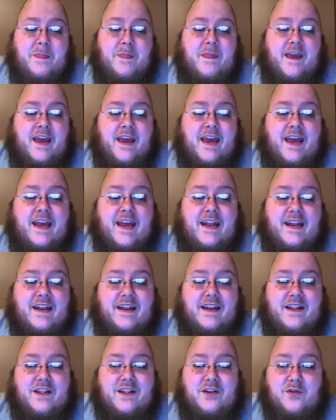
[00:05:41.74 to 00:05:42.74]

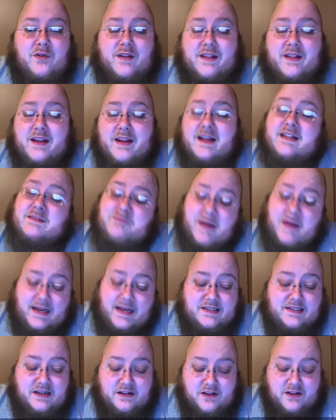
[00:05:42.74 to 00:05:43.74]
and the, it's
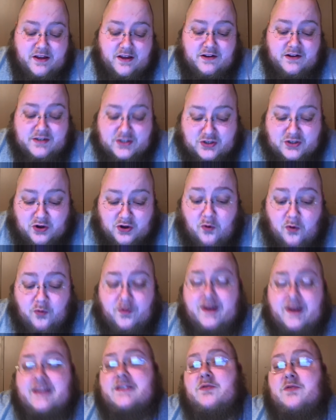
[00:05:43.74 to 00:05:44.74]
basically the sole
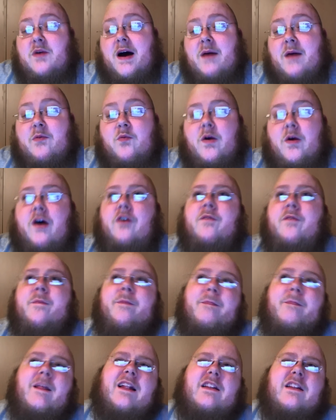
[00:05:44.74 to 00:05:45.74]
reason why I'm,
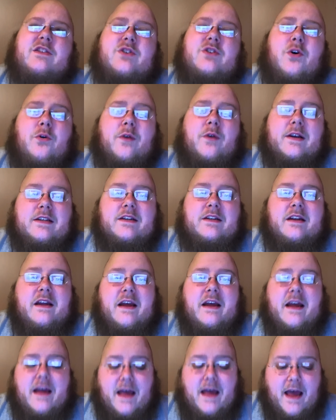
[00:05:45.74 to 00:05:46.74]
well, not the sole reason.
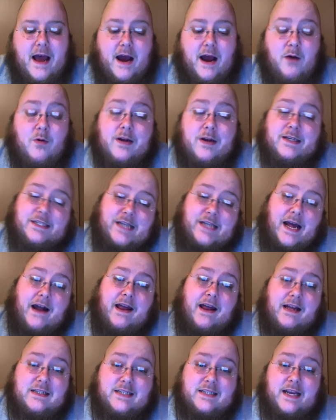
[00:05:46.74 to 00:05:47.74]
I want to shout
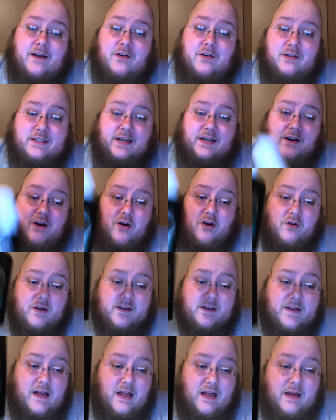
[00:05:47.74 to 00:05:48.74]
out JanoZero
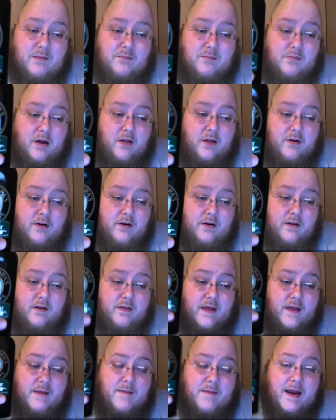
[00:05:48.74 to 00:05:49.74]
and tell him, brother,
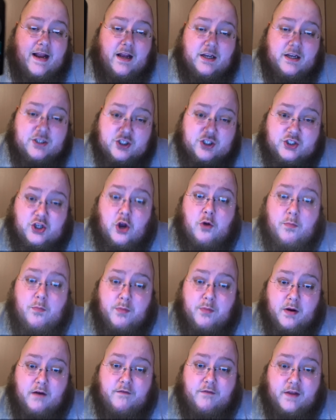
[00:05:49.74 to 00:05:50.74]
they make a
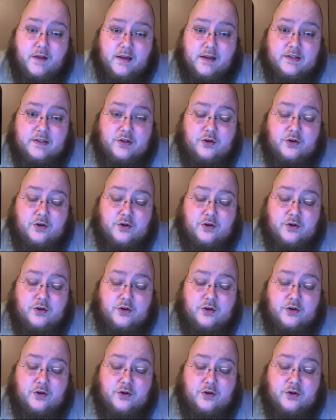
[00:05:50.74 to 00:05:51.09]
soap of this,